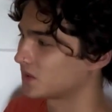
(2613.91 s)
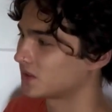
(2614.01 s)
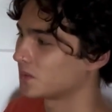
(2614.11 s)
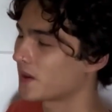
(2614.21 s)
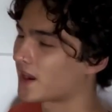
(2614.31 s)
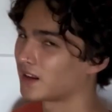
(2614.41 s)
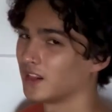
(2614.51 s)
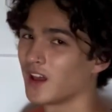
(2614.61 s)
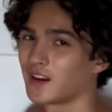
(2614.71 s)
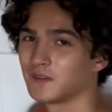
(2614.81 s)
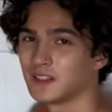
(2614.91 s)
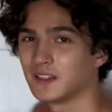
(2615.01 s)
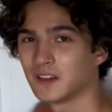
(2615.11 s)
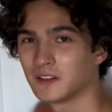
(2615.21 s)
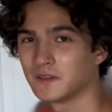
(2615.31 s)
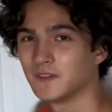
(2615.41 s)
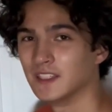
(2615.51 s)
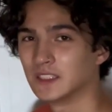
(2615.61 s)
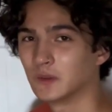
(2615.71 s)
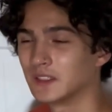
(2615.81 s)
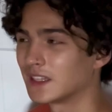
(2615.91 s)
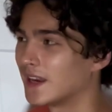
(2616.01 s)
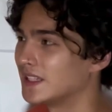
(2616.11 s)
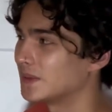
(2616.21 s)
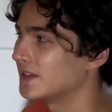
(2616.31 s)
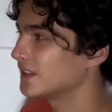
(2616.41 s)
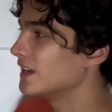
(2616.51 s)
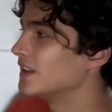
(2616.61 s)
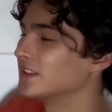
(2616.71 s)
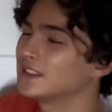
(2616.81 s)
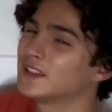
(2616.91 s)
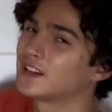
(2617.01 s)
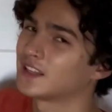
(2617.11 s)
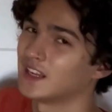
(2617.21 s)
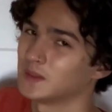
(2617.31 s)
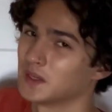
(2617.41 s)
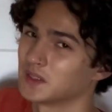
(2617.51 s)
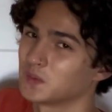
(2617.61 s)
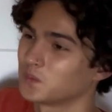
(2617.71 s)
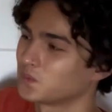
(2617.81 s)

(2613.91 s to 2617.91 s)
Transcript: to pack a lot of detail into a tiny space. This is not a tiny space,